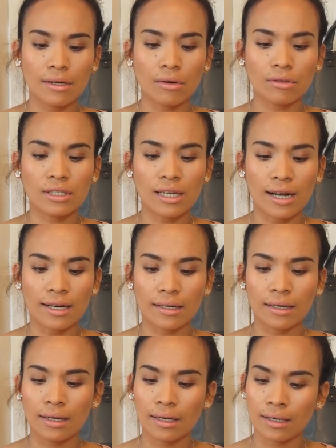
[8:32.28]
No
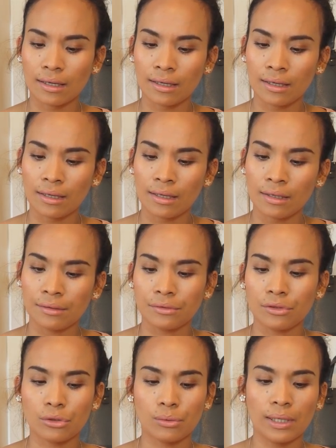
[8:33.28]
Tug
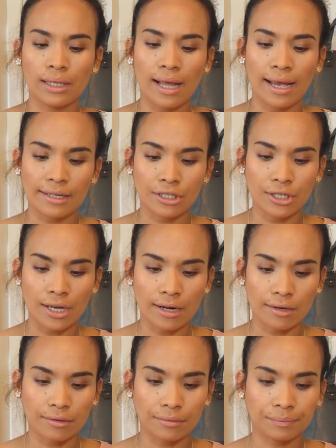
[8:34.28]
Dual
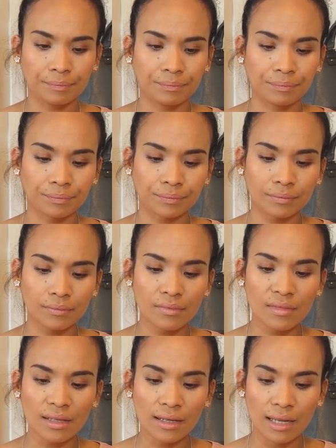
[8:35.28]
Eyeshadow.
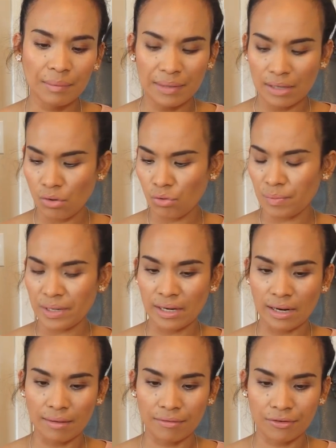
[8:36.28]
I'm going to open
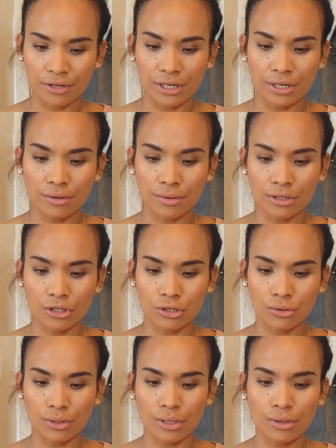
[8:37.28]
it up for you and
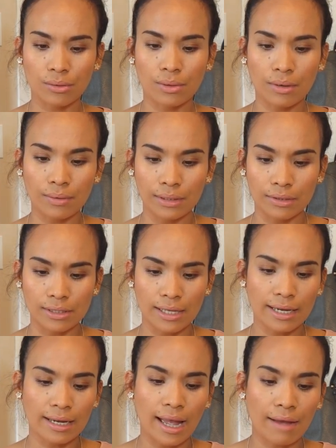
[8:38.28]
show you how it looks
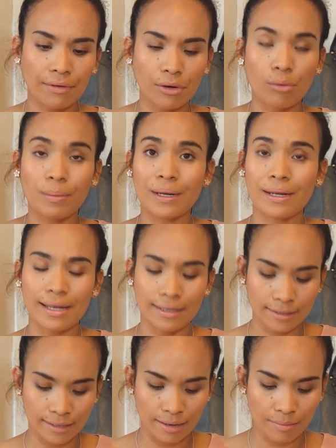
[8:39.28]
like. I haven't opened it
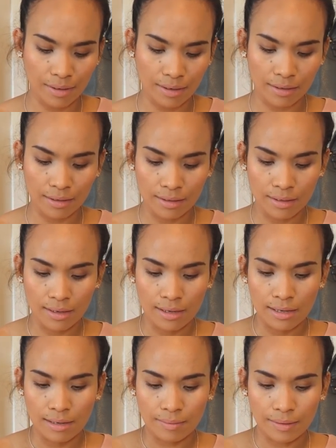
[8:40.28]
yesterday, but
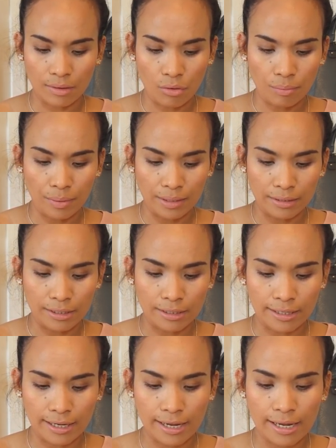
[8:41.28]
I'm going to open it
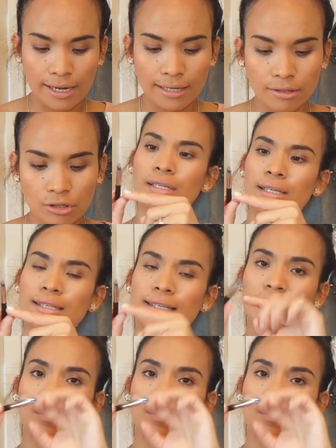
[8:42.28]
today. This is the